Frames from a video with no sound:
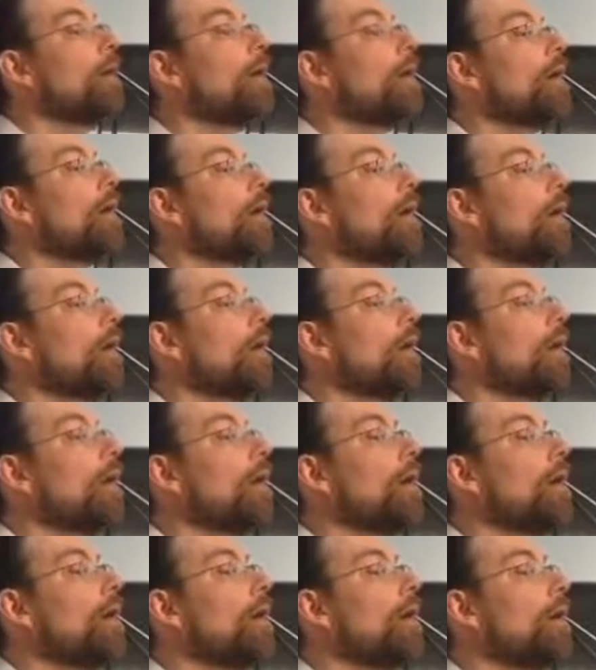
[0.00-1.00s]

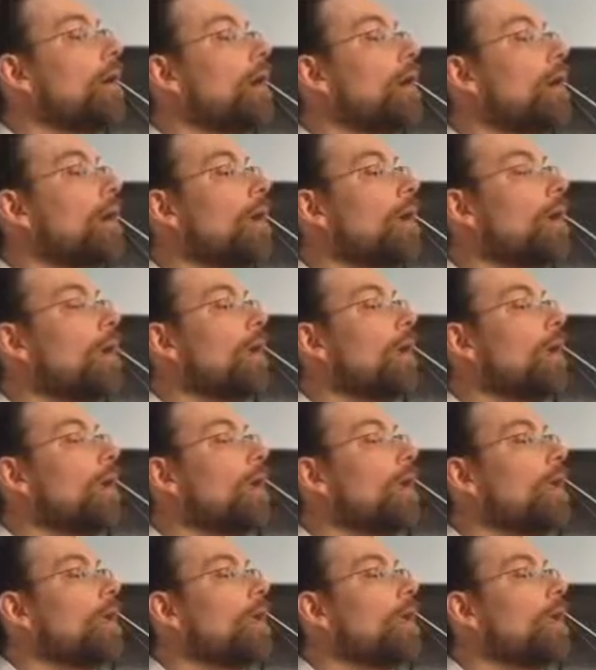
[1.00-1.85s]
[no speech]